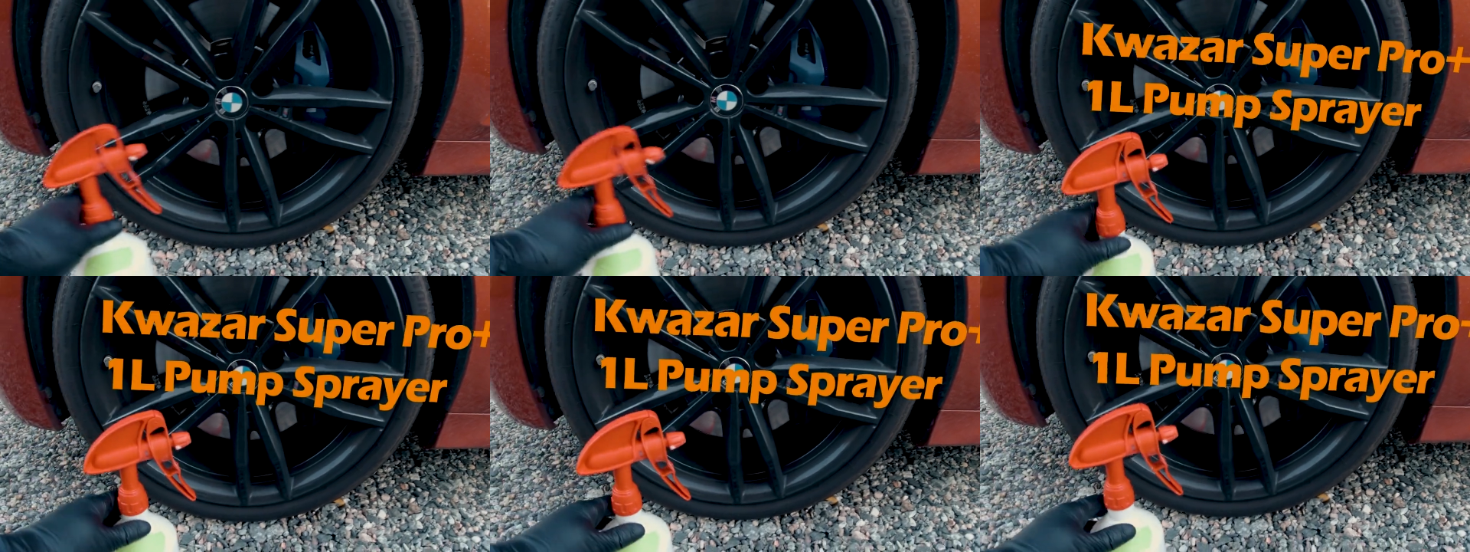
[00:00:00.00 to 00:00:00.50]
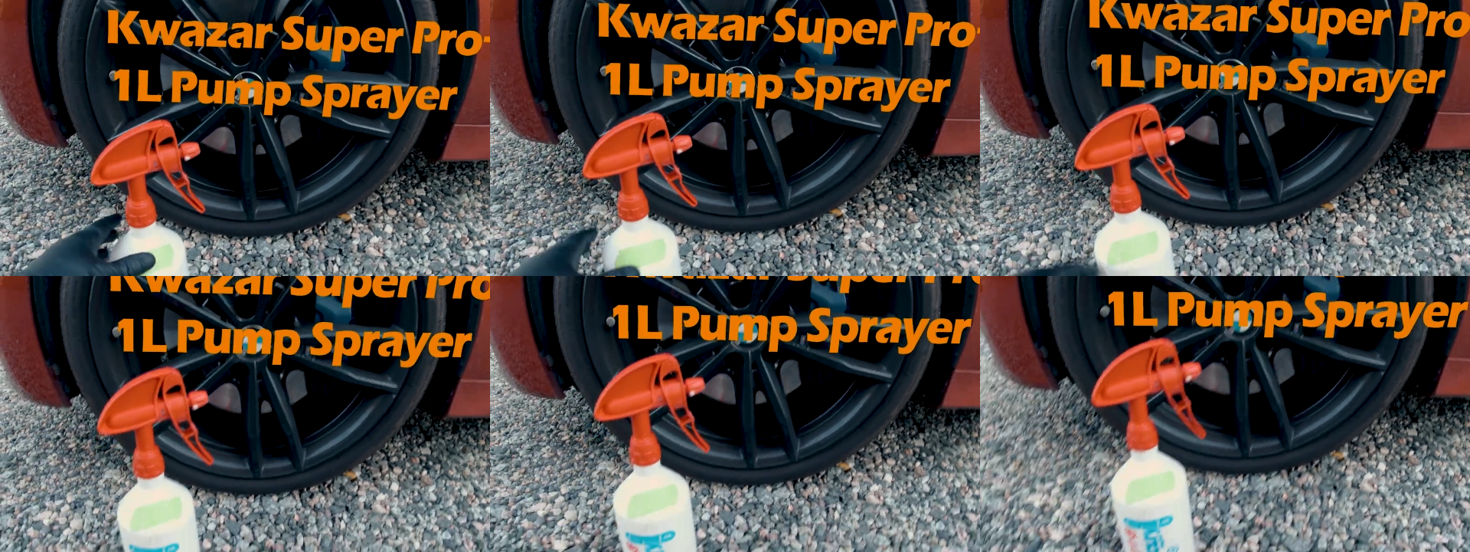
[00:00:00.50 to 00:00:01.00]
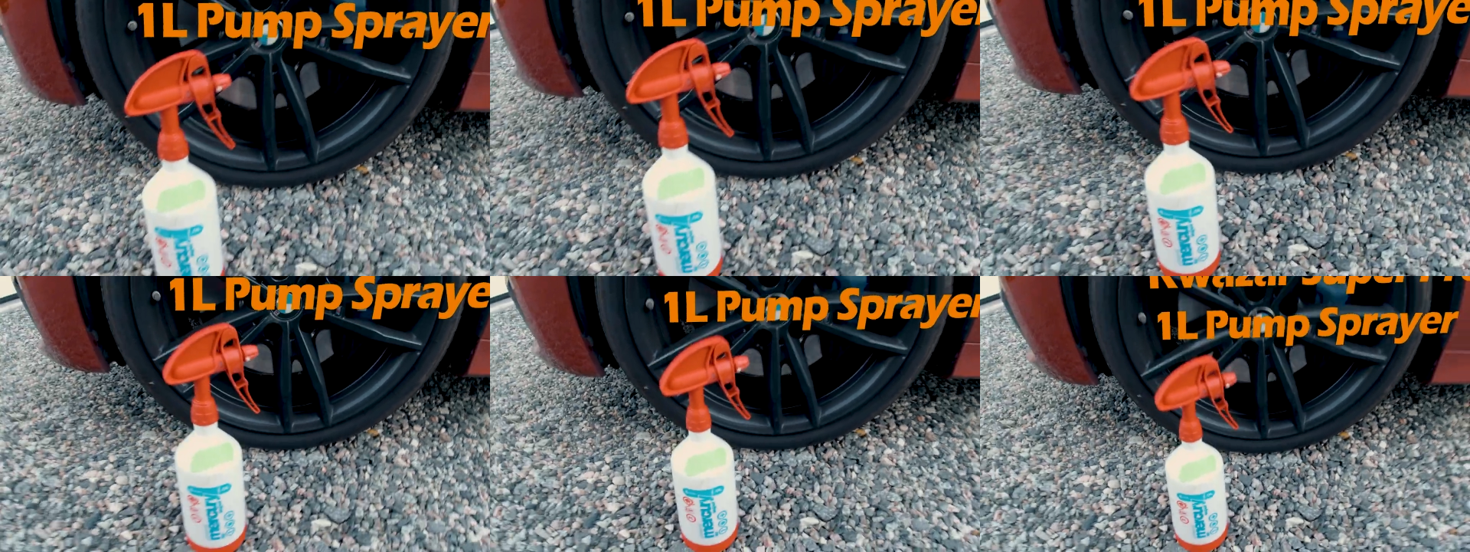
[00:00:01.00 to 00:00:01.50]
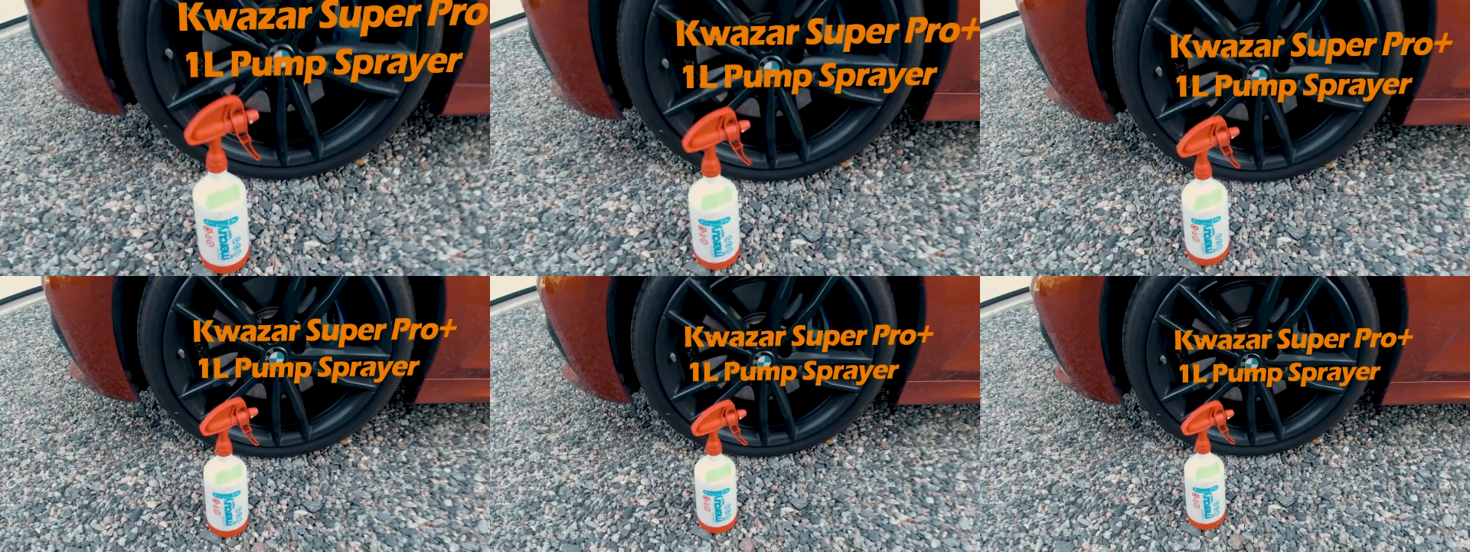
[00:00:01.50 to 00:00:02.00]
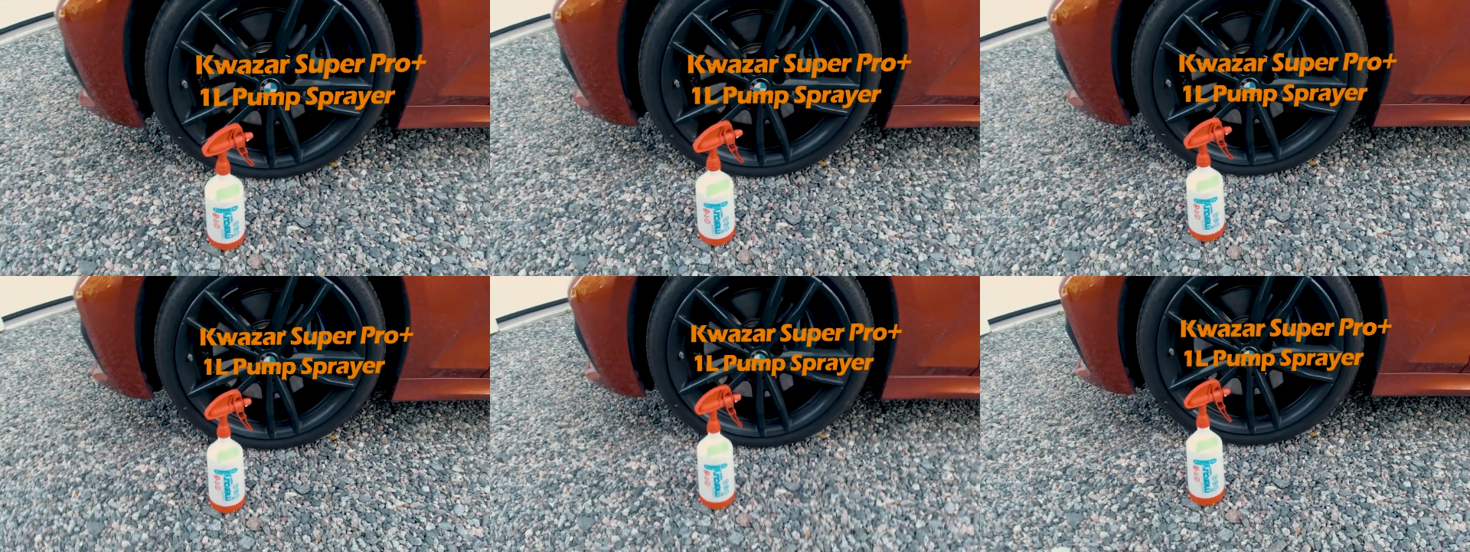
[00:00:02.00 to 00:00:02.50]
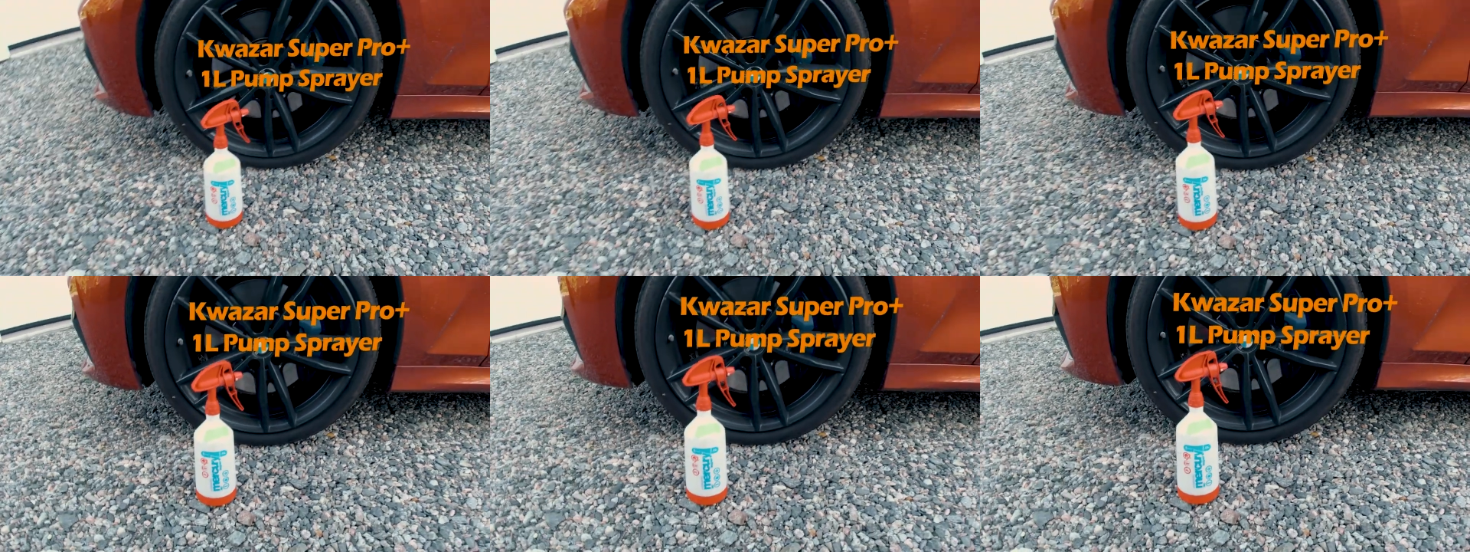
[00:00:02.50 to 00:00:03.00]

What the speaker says: [unreadable: no face in view]